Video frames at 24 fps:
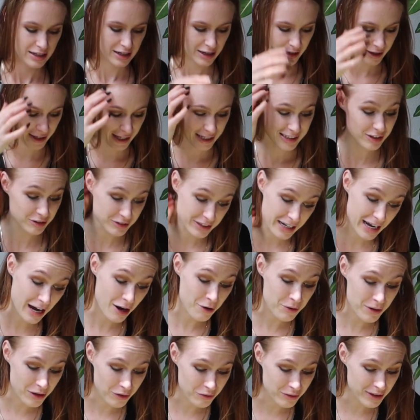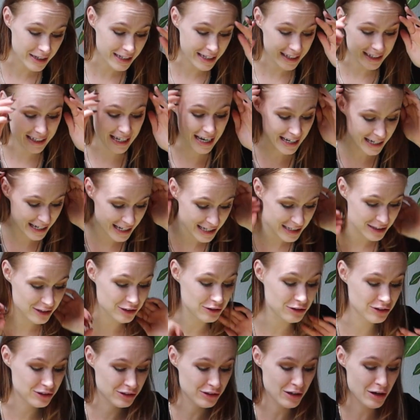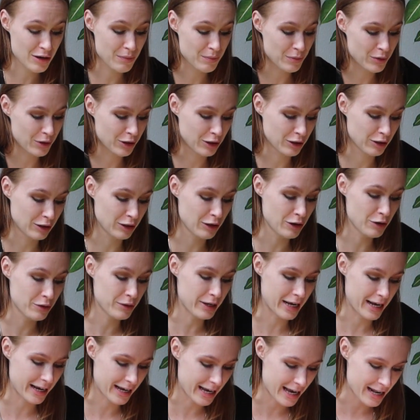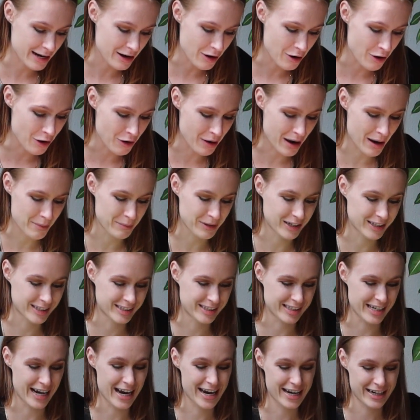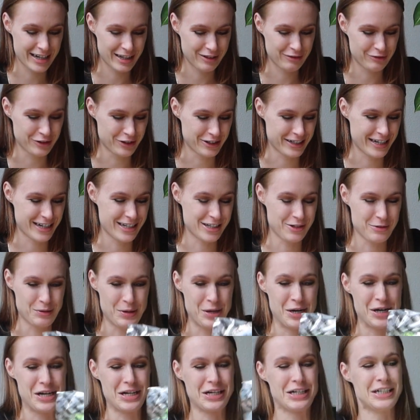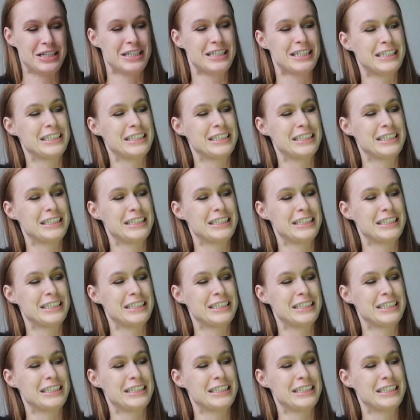Okay, so now we really get into some clothing, and oh, I'm excited for this one.